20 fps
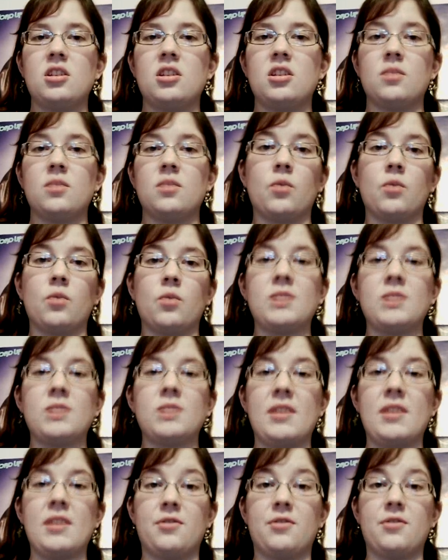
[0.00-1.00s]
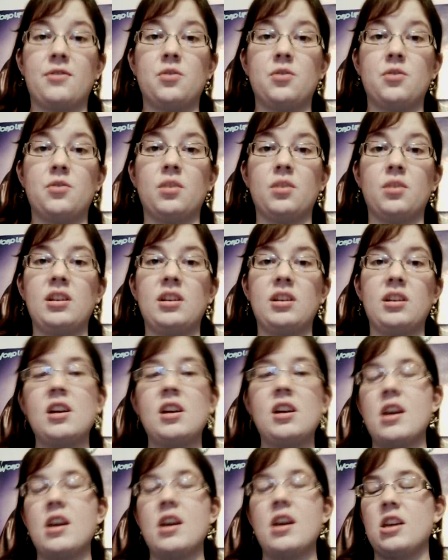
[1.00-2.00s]
works best for you, really.
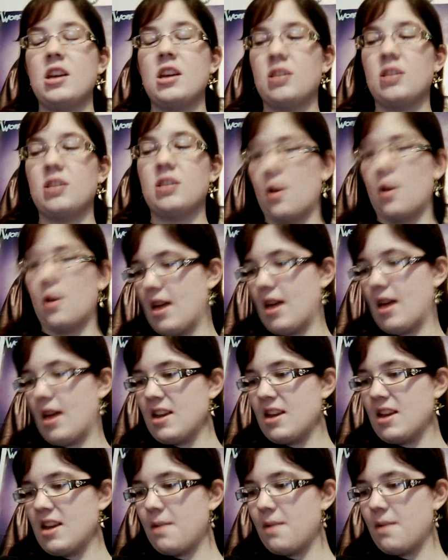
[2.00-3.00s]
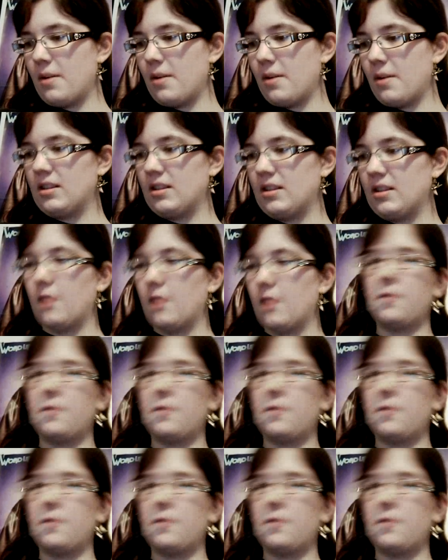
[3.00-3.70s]
So, I keep all my stuff